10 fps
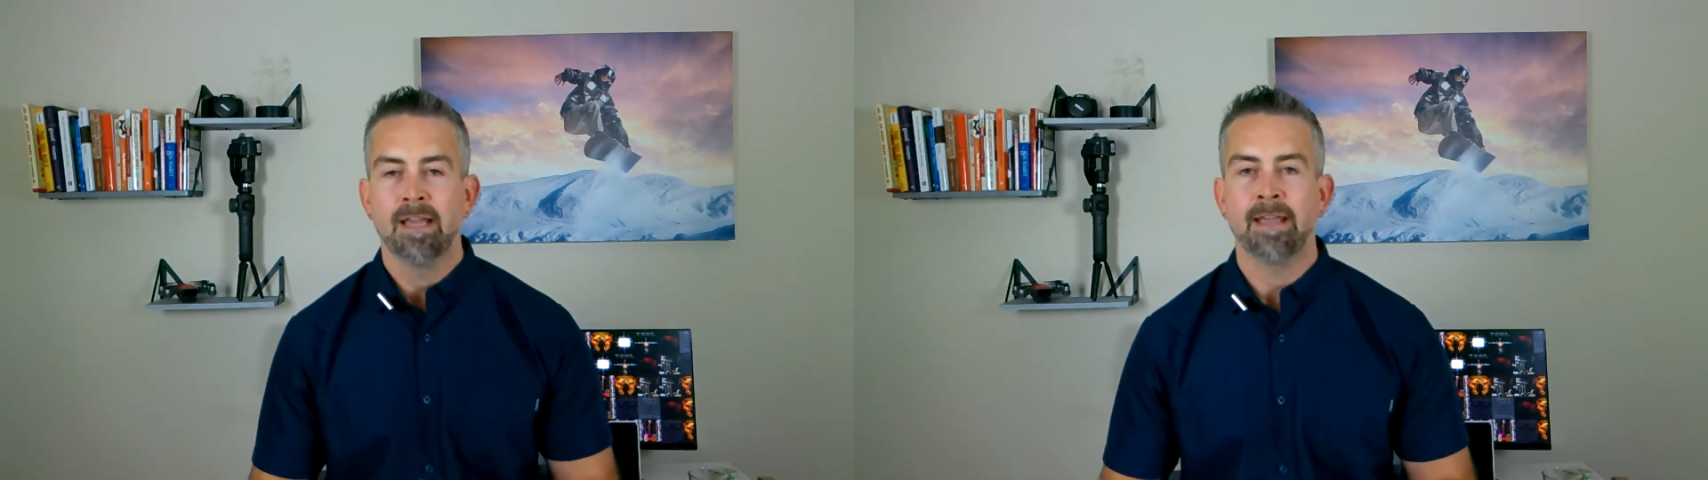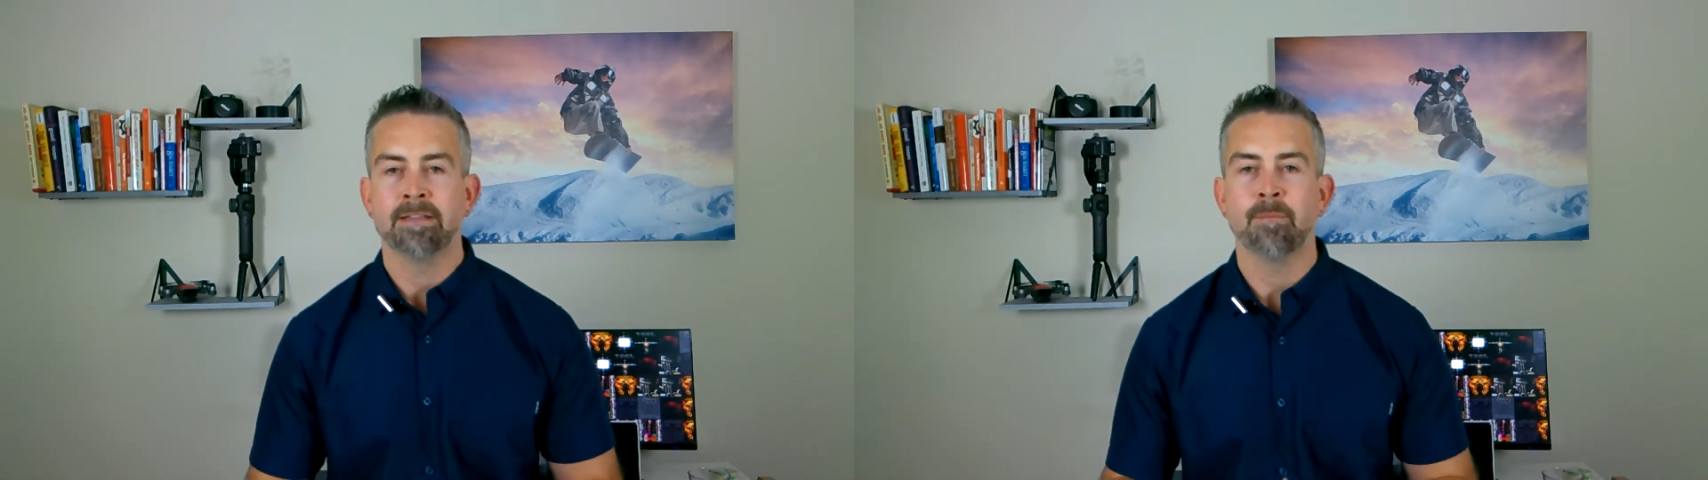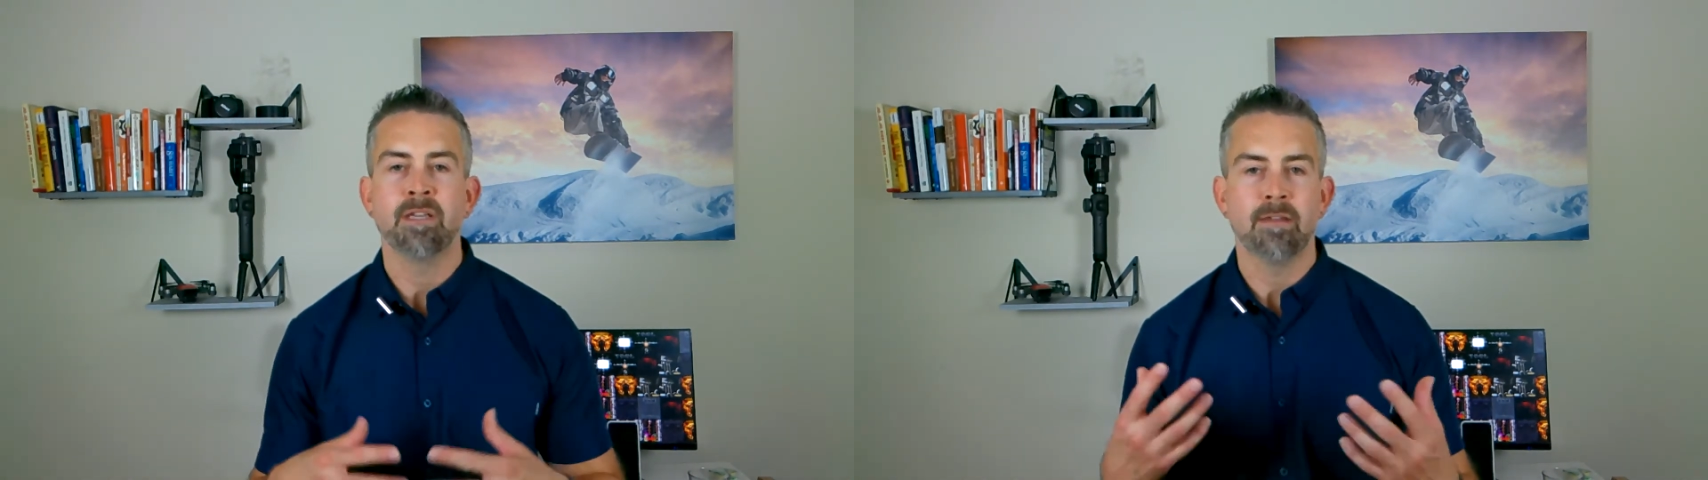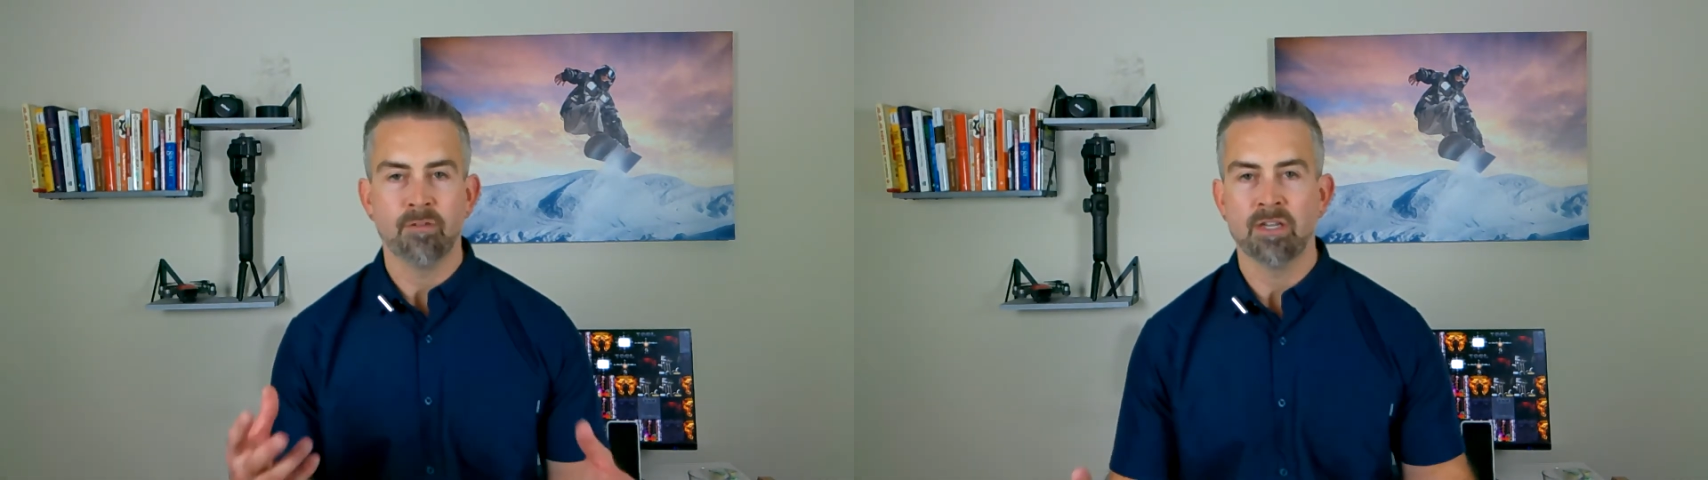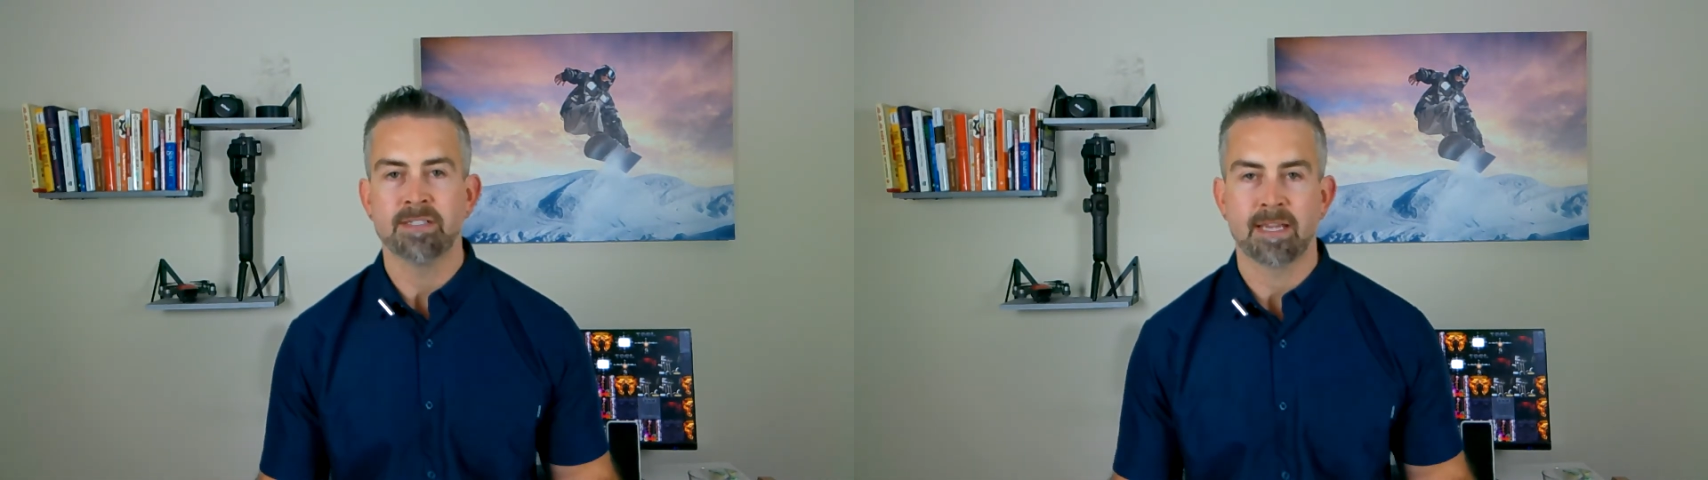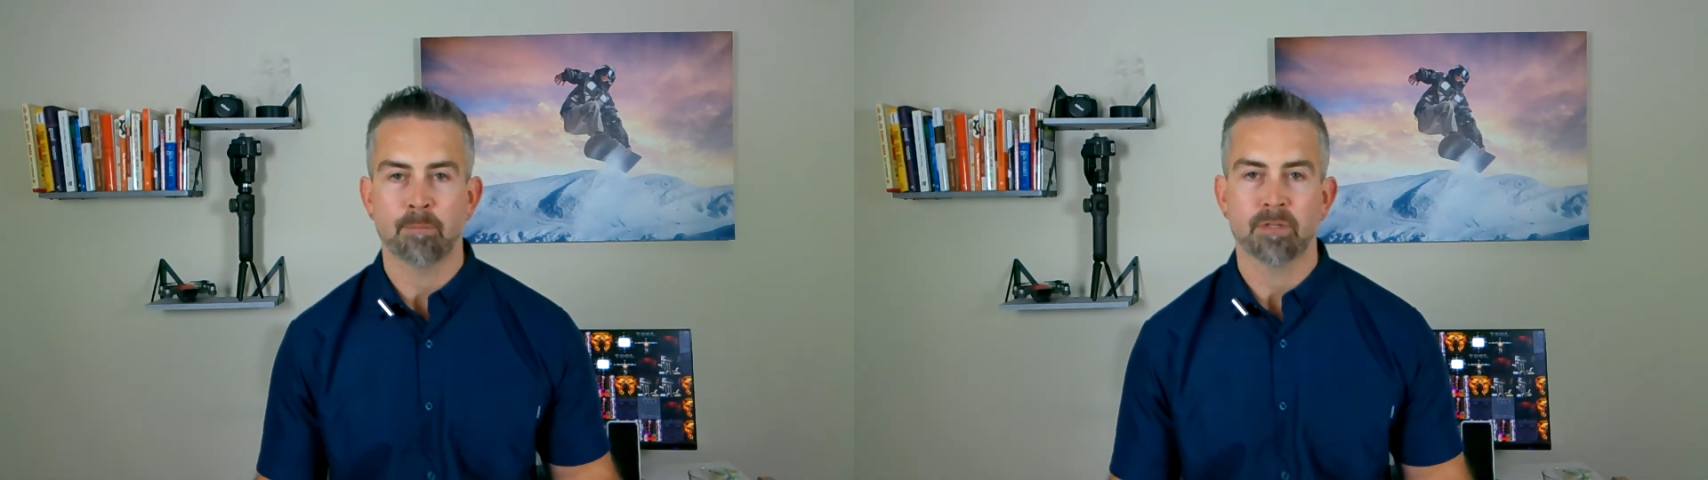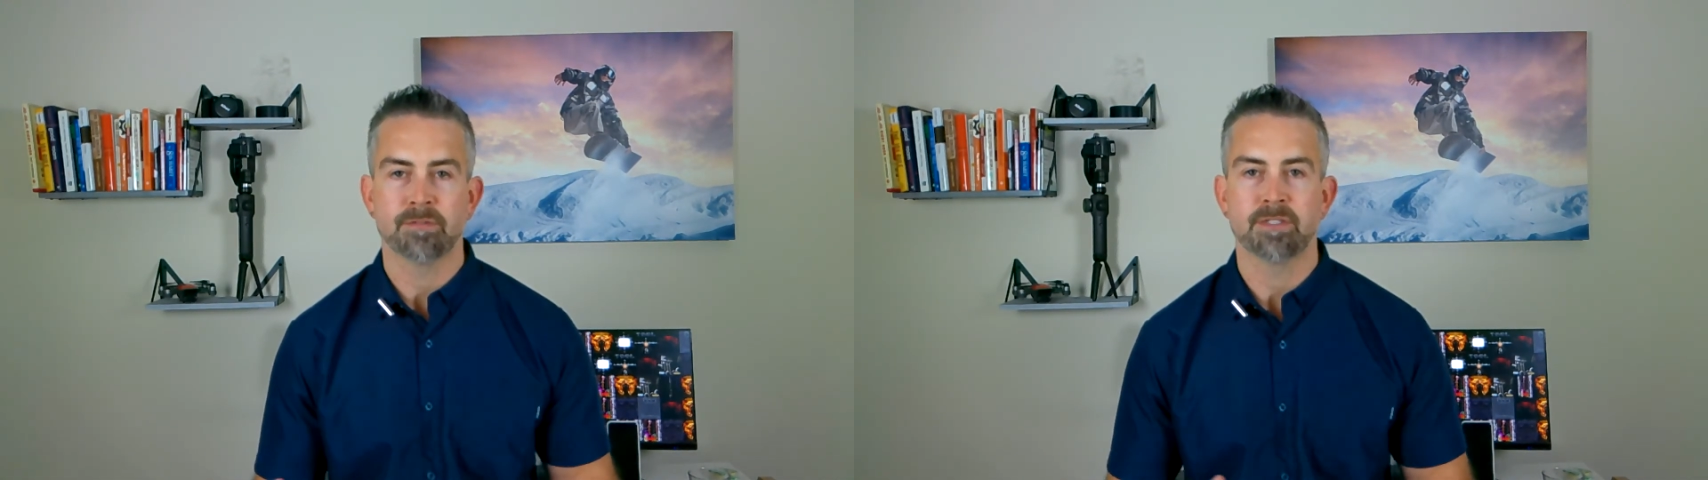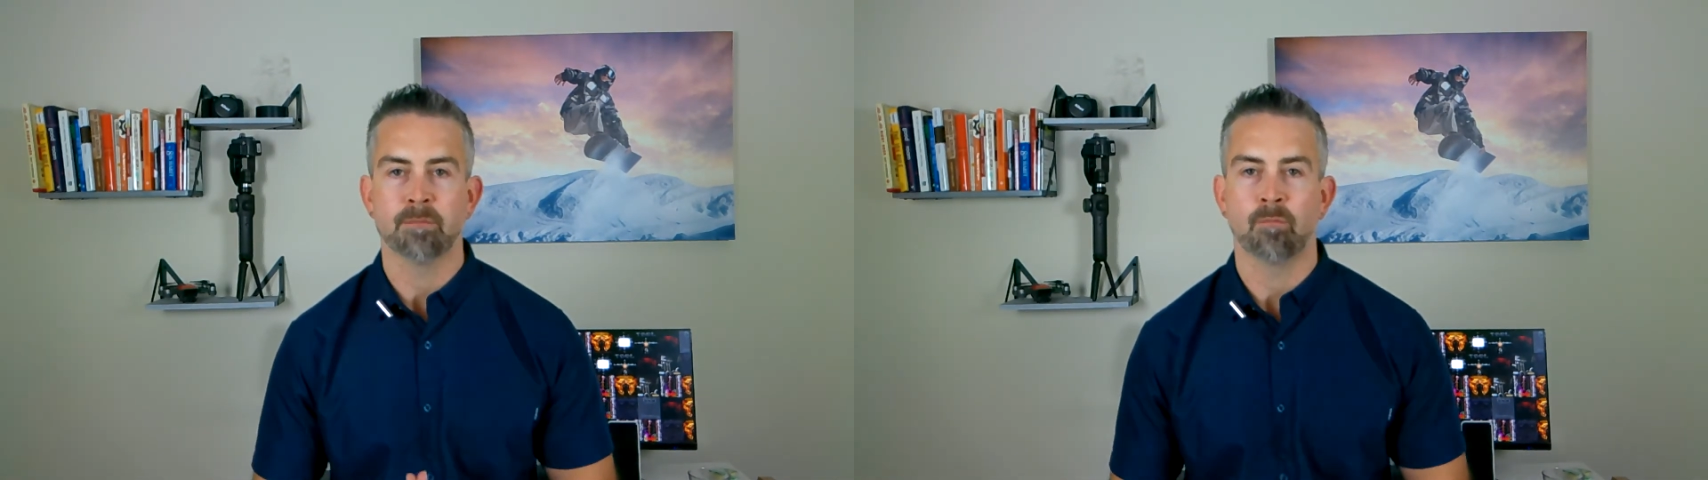And let me give you an example of
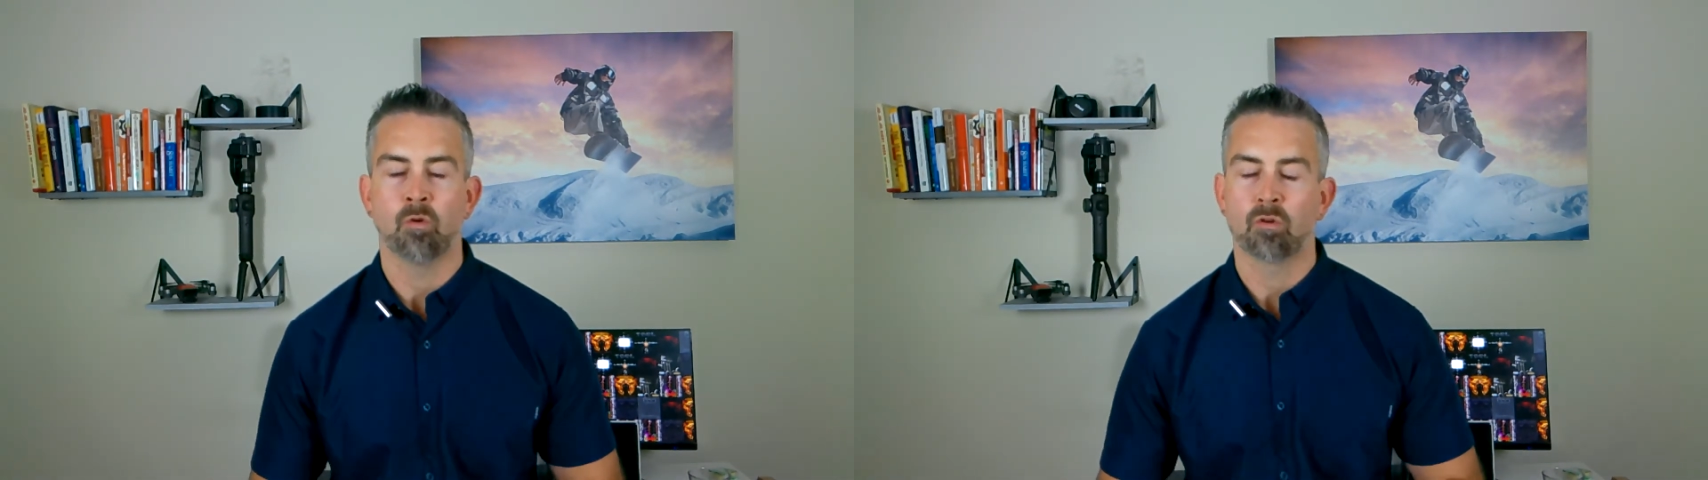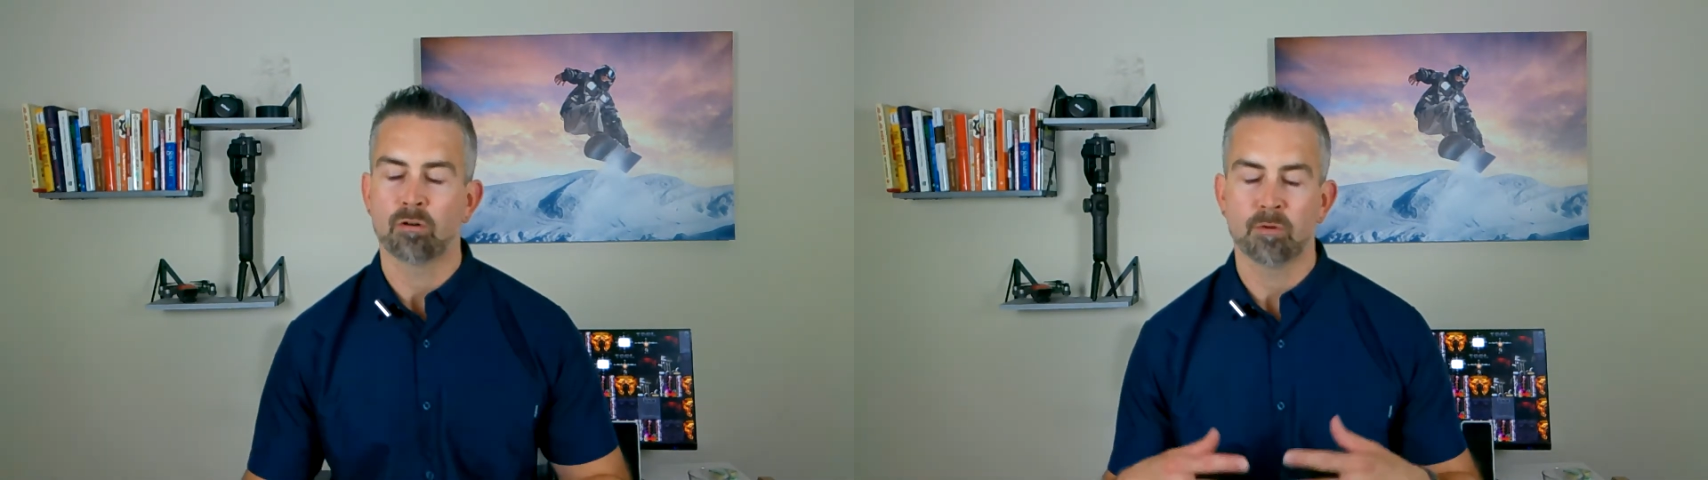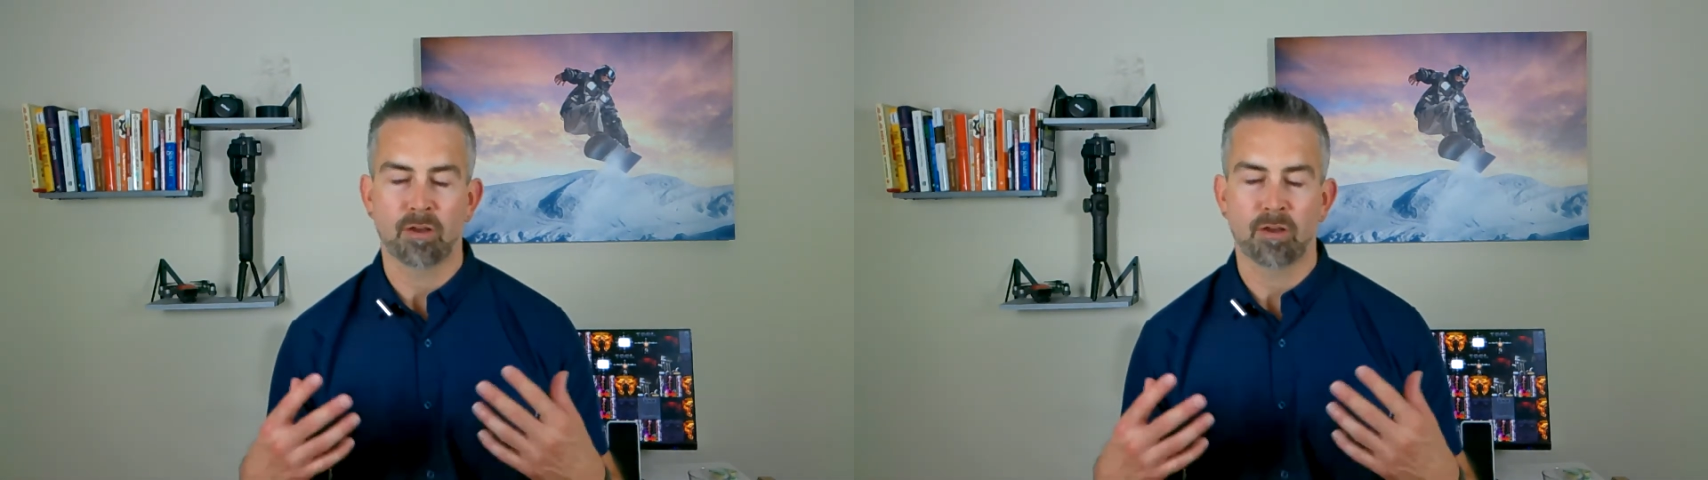some horrible